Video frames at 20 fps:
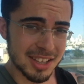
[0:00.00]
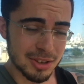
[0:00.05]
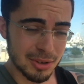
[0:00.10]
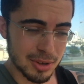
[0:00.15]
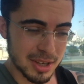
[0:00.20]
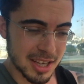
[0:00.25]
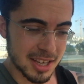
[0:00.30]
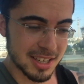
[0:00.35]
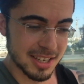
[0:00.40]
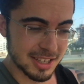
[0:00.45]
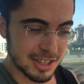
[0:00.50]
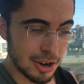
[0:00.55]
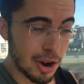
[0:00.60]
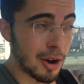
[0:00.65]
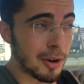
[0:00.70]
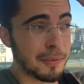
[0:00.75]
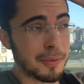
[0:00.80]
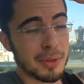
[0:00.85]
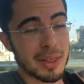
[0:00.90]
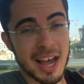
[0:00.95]
you can
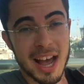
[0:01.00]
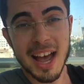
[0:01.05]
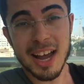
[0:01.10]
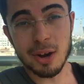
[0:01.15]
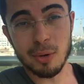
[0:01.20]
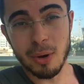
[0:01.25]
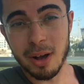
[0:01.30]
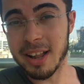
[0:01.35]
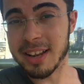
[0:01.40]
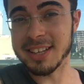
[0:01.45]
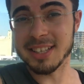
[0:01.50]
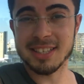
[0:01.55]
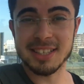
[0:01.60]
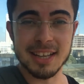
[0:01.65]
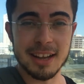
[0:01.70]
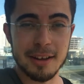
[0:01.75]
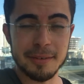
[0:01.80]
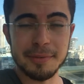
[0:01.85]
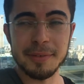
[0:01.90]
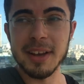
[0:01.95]
go for the high quality
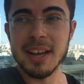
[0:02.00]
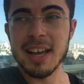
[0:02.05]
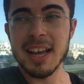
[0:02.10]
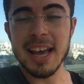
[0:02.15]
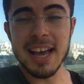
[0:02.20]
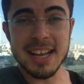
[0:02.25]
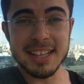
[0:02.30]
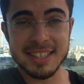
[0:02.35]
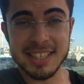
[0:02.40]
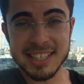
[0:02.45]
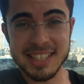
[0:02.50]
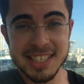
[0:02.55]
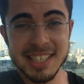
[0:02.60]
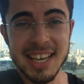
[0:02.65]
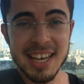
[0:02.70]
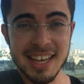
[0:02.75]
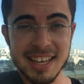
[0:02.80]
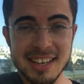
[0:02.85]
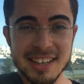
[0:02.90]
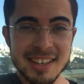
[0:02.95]
stuff and
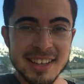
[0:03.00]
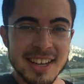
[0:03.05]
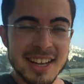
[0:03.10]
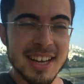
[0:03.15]
succeed.